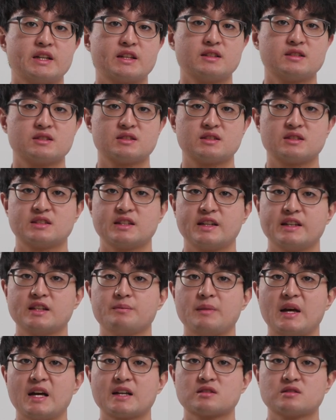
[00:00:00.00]
can sustain a
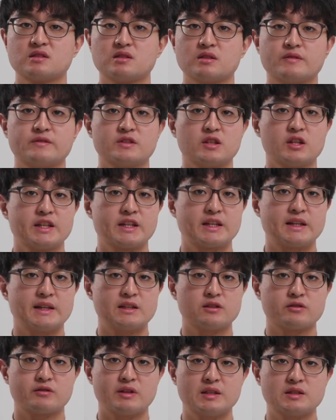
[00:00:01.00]
max load of 30
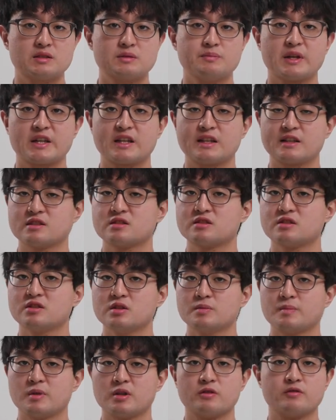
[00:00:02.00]
kilograms, making it
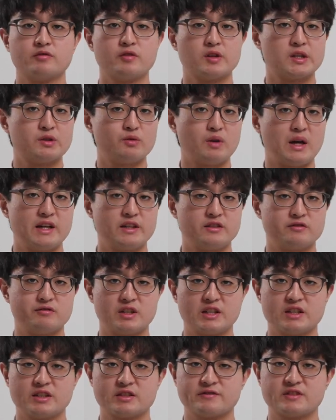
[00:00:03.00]
suitable for a wide
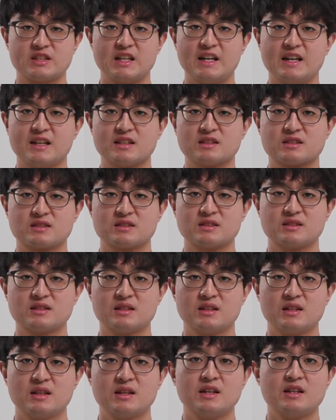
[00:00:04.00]
range of tasks.
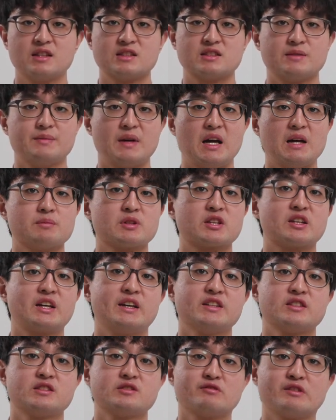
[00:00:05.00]
Some
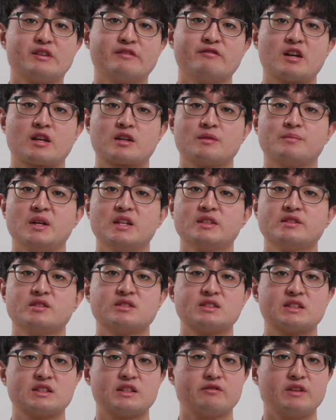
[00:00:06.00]
applications we recommend
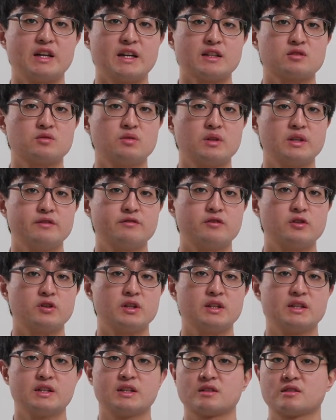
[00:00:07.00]
using the Reax
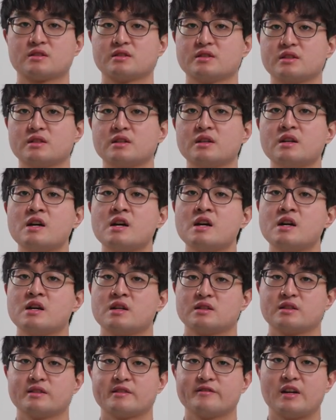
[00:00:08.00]
24 include
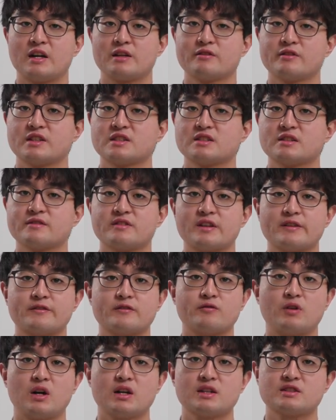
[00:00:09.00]
the evaluation of
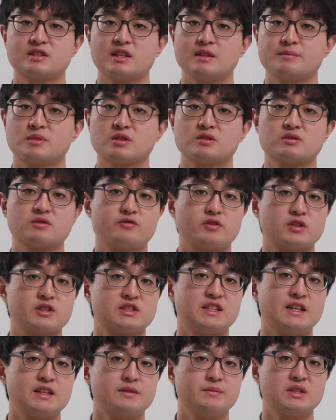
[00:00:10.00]
different water samples for
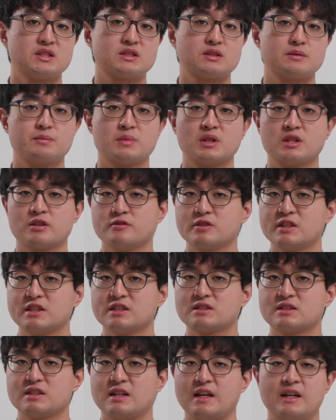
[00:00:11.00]
sediments,
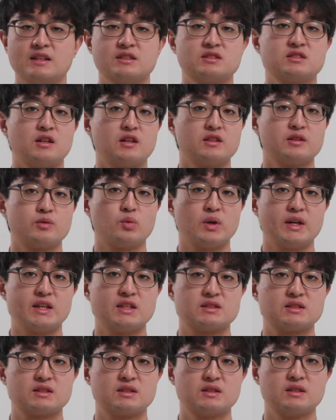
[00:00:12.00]
pollutants, and solid
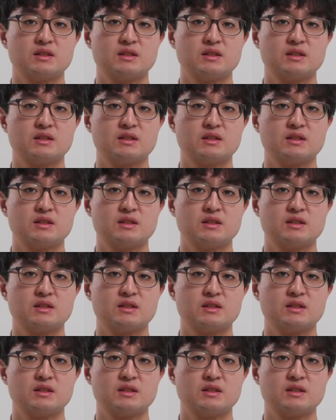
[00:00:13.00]
waste.